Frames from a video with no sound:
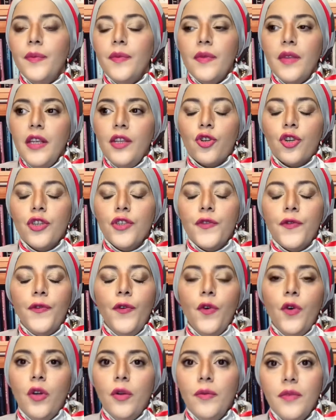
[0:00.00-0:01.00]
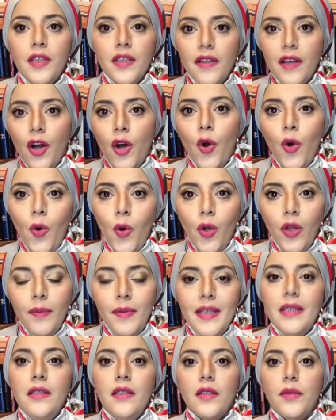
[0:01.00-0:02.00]
transformed the whole
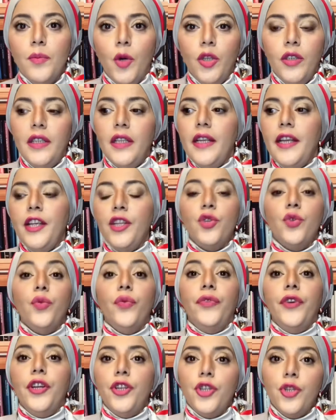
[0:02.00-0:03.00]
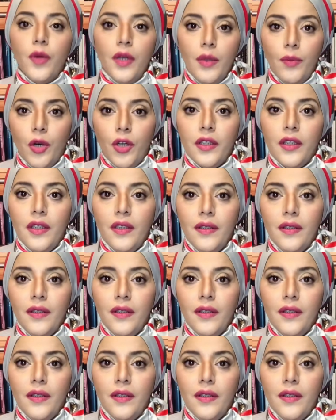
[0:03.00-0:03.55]
business model into virtual model.